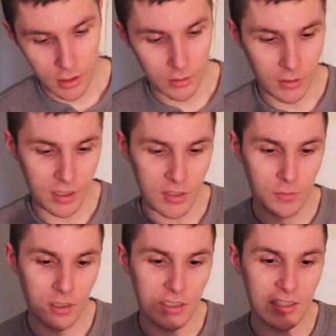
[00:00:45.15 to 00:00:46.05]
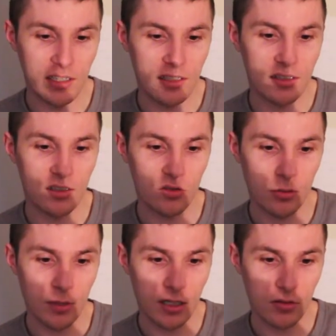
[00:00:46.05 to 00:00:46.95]
Anyway, this one is the
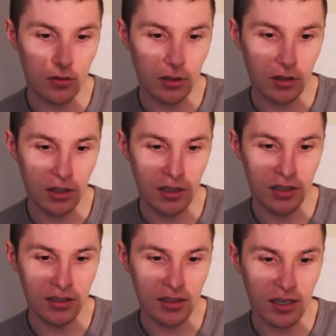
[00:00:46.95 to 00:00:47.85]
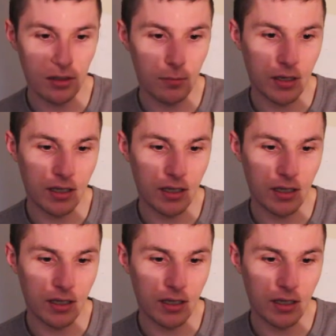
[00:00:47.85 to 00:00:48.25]
Citra Mantra India Style